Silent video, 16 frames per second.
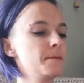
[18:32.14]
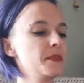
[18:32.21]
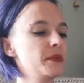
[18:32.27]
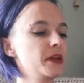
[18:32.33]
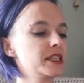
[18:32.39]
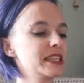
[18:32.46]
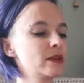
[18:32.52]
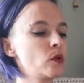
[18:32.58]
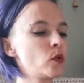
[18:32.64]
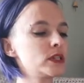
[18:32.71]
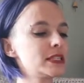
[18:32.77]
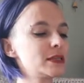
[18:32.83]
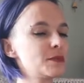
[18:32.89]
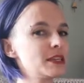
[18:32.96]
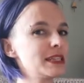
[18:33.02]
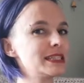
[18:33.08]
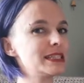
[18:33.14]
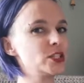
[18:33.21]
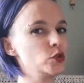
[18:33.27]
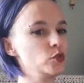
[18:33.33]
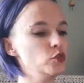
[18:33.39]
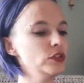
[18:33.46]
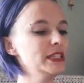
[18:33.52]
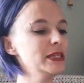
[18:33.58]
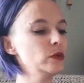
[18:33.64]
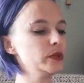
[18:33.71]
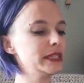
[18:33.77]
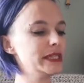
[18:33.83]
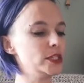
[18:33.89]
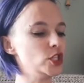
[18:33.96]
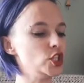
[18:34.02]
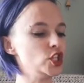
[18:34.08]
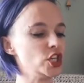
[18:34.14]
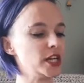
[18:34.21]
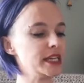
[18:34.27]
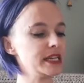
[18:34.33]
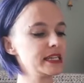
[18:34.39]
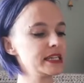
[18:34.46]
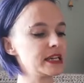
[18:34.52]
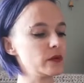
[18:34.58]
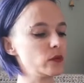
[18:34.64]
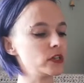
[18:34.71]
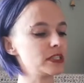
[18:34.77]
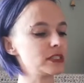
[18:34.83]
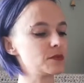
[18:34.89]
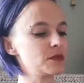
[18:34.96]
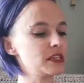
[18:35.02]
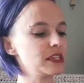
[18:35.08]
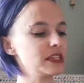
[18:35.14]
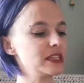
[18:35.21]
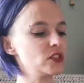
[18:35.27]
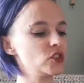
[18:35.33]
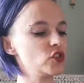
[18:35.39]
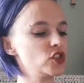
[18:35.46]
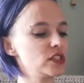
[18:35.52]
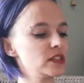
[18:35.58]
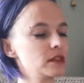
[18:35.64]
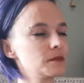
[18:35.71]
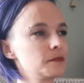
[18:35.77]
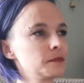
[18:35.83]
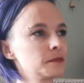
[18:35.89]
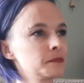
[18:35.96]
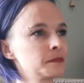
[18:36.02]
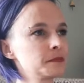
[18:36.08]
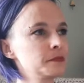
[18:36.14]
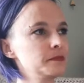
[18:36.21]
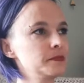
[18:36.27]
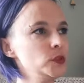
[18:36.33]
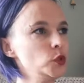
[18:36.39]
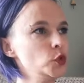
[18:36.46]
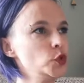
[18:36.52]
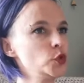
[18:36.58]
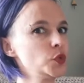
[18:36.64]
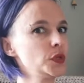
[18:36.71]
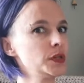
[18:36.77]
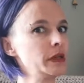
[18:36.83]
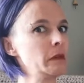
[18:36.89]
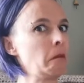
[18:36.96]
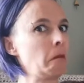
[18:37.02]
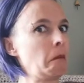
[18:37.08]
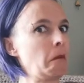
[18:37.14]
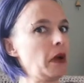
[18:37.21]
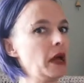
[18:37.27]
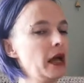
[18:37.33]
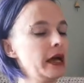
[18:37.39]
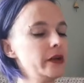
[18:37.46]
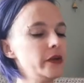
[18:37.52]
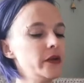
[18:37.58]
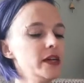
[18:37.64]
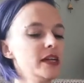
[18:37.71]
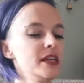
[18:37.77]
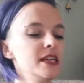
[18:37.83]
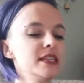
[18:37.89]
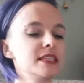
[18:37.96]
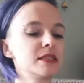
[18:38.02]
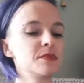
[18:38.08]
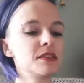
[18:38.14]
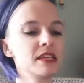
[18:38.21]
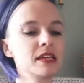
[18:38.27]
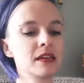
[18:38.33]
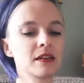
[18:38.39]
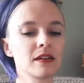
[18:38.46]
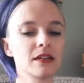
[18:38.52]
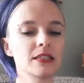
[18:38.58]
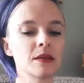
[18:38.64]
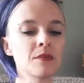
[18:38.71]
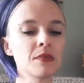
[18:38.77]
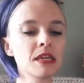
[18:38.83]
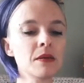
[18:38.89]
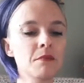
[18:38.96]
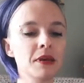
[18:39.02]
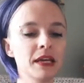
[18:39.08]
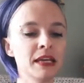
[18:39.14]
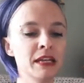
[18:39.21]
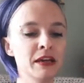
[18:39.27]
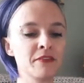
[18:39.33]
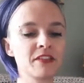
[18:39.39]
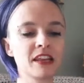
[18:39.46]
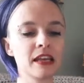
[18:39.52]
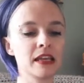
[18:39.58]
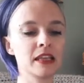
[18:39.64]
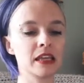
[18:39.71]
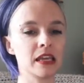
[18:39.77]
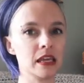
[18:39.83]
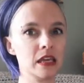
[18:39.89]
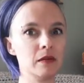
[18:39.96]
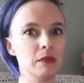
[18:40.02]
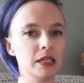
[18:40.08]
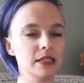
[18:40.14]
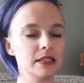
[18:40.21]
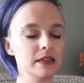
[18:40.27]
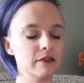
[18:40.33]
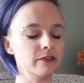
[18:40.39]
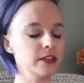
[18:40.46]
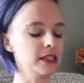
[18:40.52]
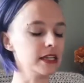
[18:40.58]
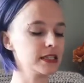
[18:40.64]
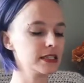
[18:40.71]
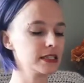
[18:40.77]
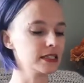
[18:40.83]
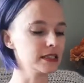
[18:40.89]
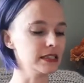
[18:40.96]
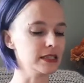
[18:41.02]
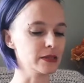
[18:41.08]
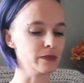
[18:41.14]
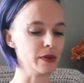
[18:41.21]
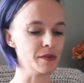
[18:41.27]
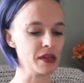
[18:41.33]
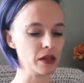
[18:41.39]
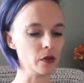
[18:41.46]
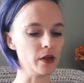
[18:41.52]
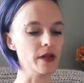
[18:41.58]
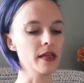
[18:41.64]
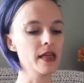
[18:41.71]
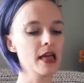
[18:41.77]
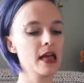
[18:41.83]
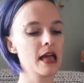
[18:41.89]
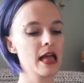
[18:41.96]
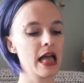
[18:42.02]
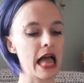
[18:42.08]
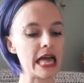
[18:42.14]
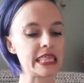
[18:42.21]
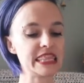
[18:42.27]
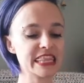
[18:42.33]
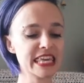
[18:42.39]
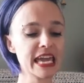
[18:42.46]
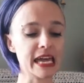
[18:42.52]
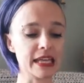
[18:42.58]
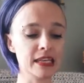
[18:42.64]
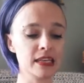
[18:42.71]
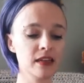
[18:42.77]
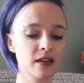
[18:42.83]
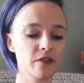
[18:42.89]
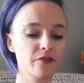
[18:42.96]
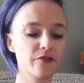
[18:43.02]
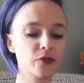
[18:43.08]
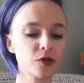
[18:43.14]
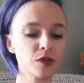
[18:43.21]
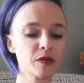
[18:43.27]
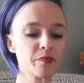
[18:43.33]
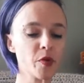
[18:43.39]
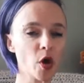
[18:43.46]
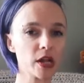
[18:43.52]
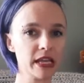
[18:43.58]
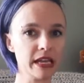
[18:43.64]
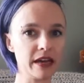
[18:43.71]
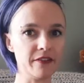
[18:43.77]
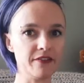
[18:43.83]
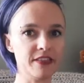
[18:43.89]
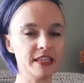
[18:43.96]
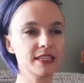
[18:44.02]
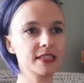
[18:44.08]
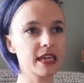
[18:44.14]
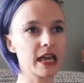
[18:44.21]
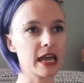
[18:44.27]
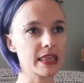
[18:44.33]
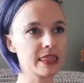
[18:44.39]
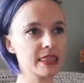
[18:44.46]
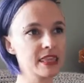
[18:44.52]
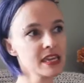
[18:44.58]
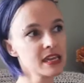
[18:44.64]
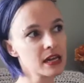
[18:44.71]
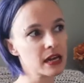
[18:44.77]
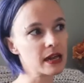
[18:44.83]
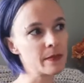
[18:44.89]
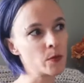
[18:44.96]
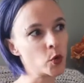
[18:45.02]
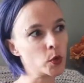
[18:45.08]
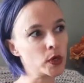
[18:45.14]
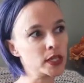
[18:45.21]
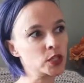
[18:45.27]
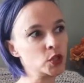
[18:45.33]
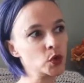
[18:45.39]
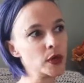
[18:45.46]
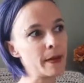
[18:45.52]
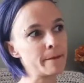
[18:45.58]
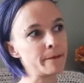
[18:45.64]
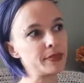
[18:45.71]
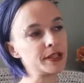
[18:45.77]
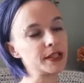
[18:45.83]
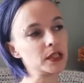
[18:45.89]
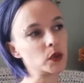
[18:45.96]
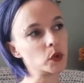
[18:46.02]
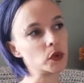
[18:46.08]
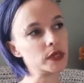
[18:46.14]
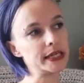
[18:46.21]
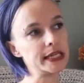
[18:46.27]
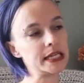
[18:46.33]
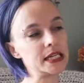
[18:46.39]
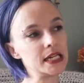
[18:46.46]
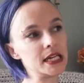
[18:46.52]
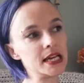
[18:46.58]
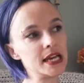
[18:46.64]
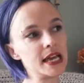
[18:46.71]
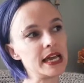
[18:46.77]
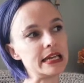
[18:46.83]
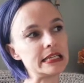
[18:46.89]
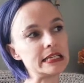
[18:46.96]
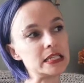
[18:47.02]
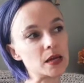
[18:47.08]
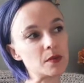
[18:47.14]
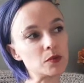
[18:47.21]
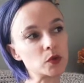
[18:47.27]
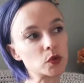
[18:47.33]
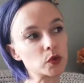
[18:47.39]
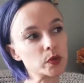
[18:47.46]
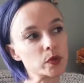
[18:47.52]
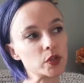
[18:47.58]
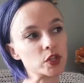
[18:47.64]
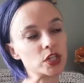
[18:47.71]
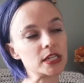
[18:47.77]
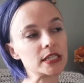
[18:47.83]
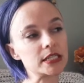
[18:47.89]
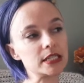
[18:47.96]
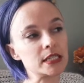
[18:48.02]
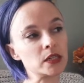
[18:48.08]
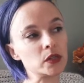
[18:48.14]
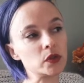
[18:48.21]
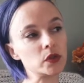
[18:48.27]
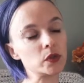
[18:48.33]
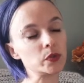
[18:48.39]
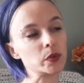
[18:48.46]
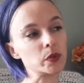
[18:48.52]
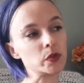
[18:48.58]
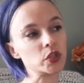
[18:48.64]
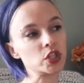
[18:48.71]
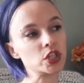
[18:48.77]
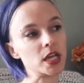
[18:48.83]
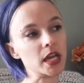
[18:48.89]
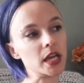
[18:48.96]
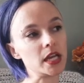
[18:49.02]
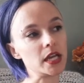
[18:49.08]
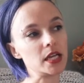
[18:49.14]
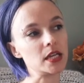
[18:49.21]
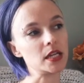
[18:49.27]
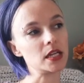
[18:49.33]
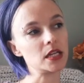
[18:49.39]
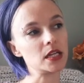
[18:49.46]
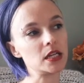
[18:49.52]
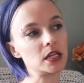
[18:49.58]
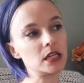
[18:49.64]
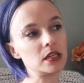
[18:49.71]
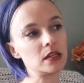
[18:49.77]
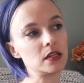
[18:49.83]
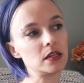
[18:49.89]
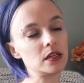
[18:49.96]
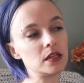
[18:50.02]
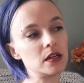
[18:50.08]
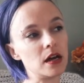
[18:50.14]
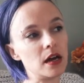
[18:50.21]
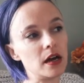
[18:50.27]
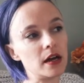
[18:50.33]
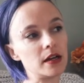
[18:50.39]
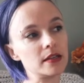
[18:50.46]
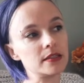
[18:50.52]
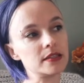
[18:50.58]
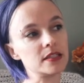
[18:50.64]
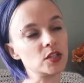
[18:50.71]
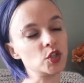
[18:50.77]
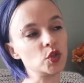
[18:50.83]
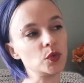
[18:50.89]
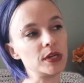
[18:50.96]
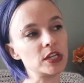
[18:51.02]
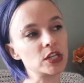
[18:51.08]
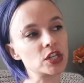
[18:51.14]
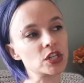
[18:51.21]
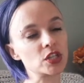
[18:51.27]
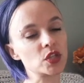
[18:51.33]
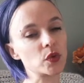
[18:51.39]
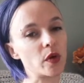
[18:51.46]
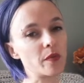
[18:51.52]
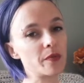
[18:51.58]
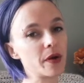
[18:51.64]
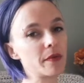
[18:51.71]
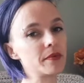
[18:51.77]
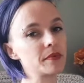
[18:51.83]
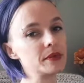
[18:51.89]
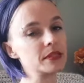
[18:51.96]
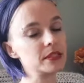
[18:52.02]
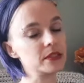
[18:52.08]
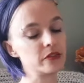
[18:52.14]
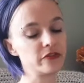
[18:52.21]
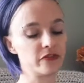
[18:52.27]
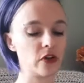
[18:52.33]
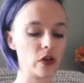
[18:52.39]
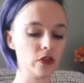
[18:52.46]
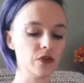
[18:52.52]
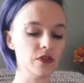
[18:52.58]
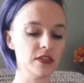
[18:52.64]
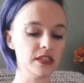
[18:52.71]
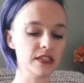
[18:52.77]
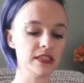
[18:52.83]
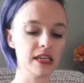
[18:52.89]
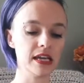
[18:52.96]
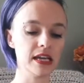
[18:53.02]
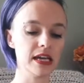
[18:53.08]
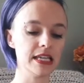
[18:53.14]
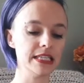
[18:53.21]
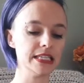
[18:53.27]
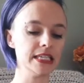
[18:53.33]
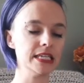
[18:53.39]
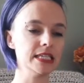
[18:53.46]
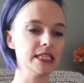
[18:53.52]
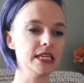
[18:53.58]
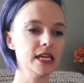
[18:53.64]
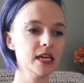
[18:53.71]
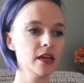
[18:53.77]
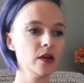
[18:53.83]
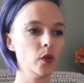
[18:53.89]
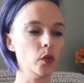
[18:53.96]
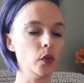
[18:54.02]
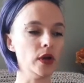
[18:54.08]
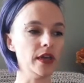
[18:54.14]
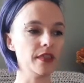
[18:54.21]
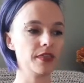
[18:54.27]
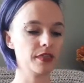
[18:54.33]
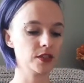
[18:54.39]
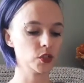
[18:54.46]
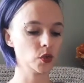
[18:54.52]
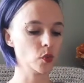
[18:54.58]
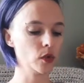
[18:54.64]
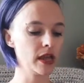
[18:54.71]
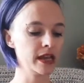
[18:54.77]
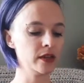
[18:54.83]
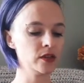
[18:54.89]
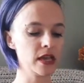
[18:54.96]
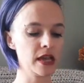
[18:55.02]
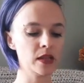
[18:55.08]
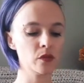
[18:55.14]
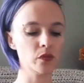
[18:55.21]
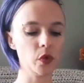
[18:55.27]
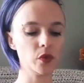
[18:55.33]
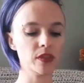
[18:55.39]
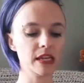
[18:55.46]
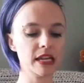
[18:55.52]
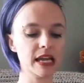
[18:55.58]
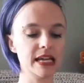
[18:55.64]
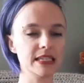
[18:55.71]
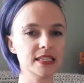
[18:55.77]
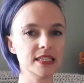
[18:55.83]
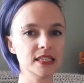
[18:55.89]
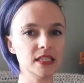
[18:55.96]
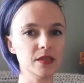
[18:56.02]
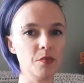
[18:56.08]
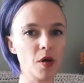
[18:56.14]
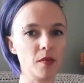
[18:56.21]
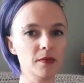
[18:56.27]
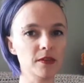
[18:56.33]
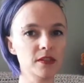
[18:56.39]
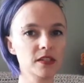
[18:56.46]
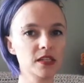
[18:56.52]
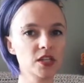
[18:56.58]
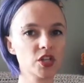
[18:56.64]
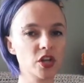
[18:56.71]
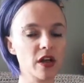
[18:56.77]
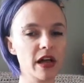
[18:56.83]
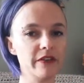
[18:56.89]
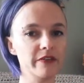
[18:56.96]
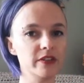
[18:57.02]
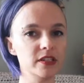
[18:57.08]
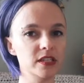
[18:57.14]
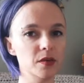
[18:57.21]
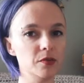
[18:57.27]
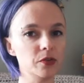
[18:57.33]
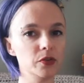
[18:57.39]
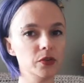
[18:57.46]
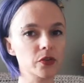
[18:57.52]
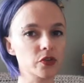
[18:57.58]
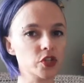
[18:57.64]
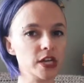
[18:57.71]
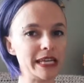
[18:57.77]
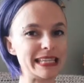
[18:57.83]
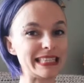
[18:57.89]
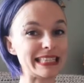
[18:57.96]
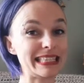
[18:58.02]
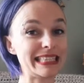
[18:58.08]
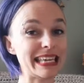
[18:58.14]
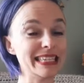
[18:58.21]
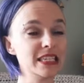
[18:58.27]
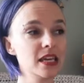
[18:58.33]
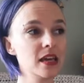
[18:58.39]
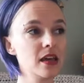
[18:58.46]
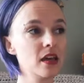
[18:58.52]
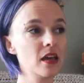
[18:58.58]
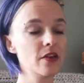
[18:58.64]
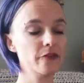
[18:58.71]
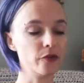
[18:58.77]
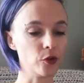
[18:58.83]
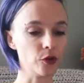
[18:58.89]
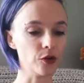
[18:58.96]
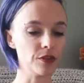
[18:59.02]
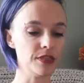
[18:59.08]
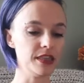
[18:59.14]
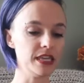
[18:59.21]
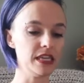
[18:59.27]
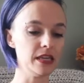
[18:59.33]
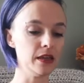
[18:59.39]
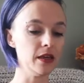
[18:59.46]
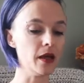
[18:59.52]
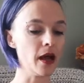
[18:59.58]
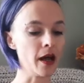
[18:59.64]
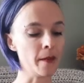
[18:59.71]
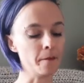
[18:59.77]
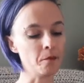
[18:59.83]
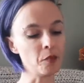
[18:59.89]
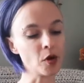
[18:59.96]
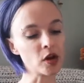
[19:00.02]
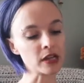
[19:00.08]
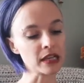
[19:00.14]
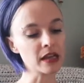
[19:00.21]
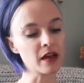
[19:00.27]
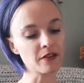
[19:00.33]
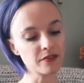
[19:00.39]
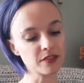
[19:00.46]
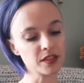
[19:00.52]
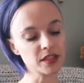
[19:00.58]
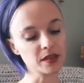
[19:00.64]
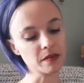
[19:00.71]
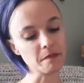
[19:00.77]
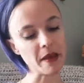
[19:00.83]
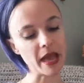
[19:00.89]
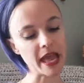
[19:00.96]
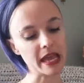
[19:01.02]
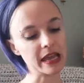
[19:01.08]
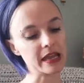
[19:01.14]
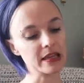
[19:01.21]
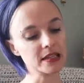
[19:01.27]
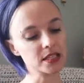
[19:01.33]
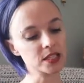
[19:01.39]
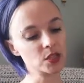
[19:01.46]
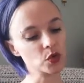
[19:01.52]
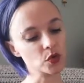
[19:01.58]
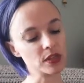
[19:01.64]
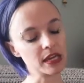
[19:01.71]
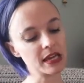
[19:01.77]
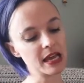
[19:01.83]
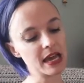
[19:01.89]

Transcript: because I don't want something that's really giant. I want something that's just usual. I don't know, something big enough that I can like keep my stuff in. That's my main goal. And then for the body of this, I think I'm going to employ a double crochet, single crochet situation. So I'll probably still follow this like I did with, so any row that has the bobble stitch, I'll have a double crochet instead for the body of the bag, so that it